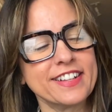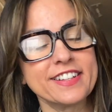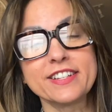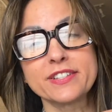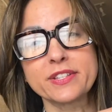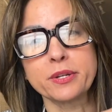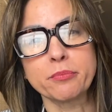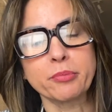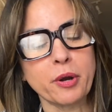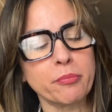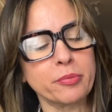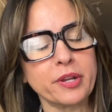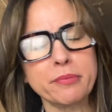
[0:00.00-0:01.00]
isn't
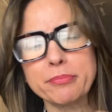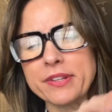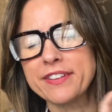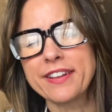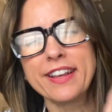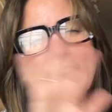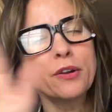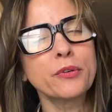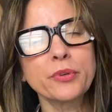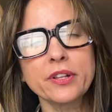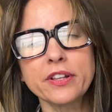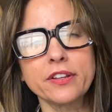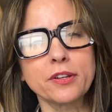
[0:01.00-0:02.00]
appropriate. But
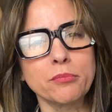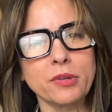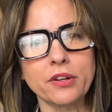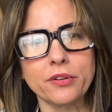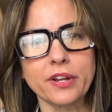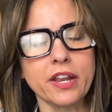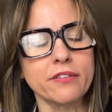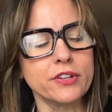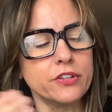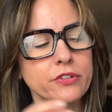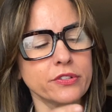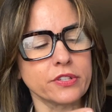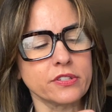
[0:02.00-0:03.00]
really, you can be creative and
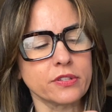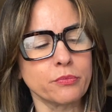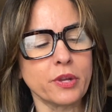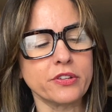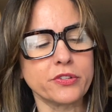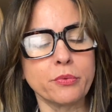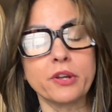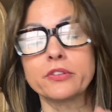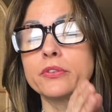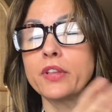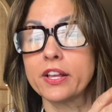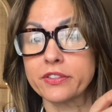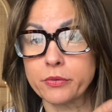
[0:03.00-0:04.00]
use these in ways you want to.
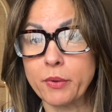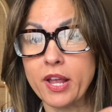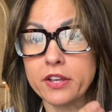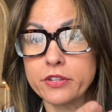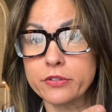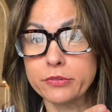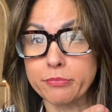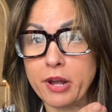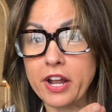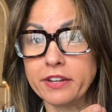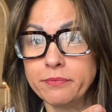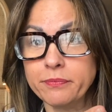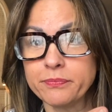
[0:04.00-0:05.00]
That's the way I use
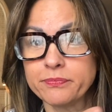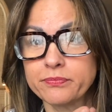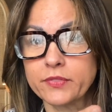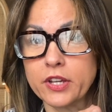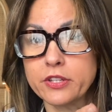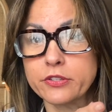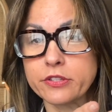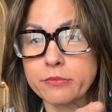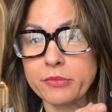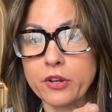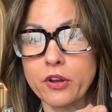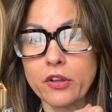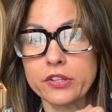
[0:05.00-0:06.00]
mine. I use them to
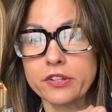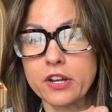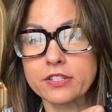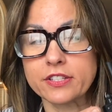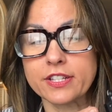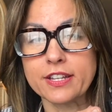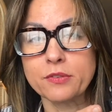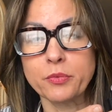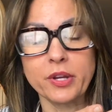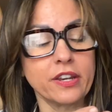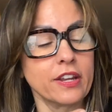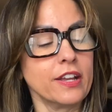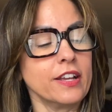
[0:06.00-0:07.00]
call the dogs in
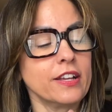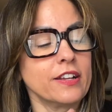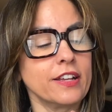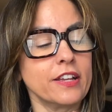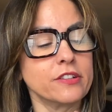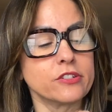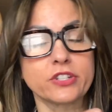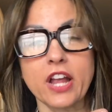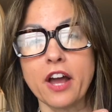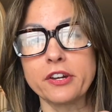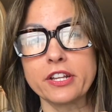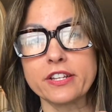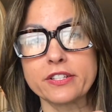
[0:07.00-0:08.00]
when either
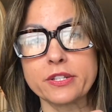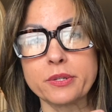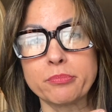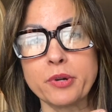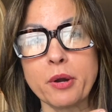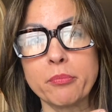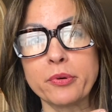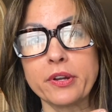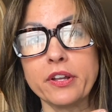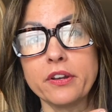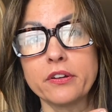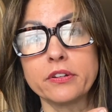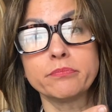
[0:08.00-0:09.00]
shouting isn't
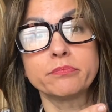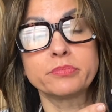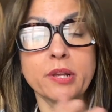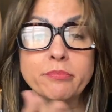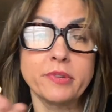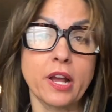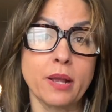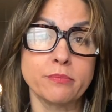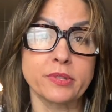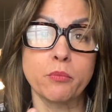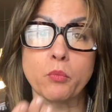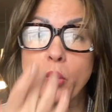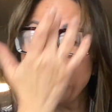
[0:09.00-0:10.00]
appropriate, or sometimes
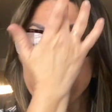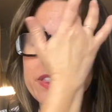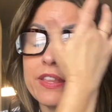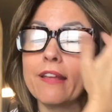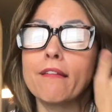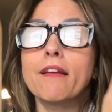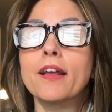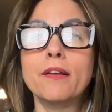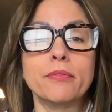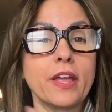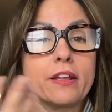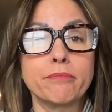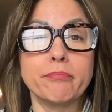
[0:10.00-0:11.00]
I'm worried that
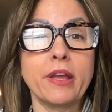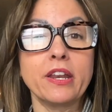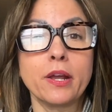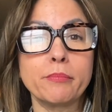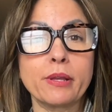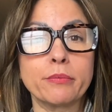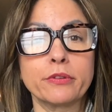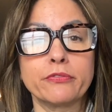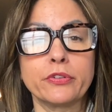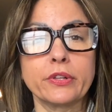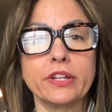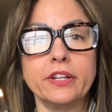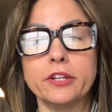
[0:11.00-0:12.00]
they may not be able to
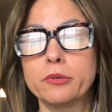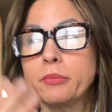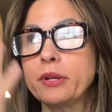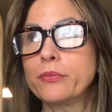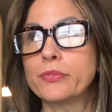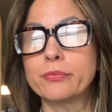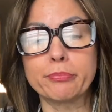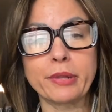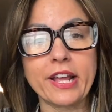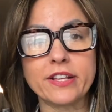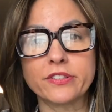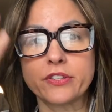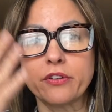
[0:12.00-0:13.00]
fully hear me,
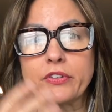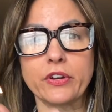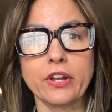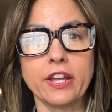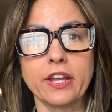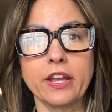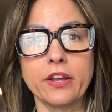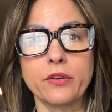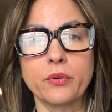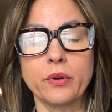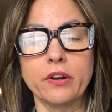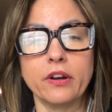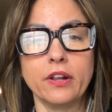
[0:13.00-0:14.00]
planes overhead
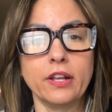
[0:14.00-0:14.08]
or